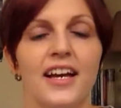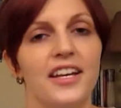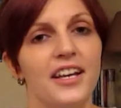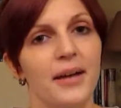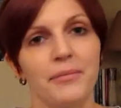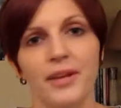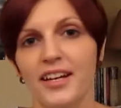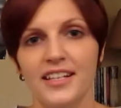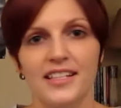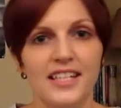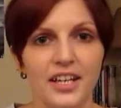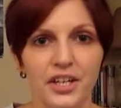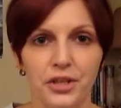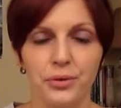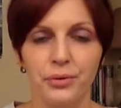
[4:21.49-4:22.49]
I'm not going to
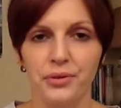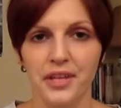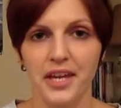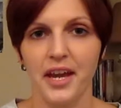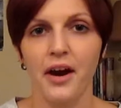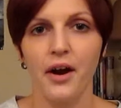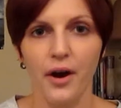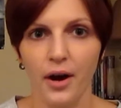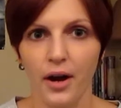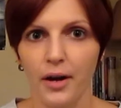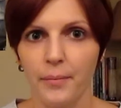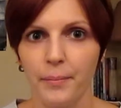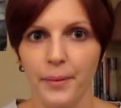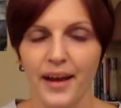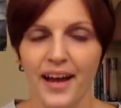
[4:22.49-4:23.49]
tell you who they
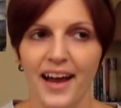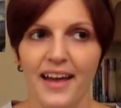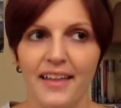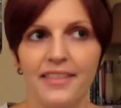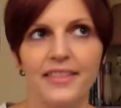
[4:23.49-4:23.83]
are, but I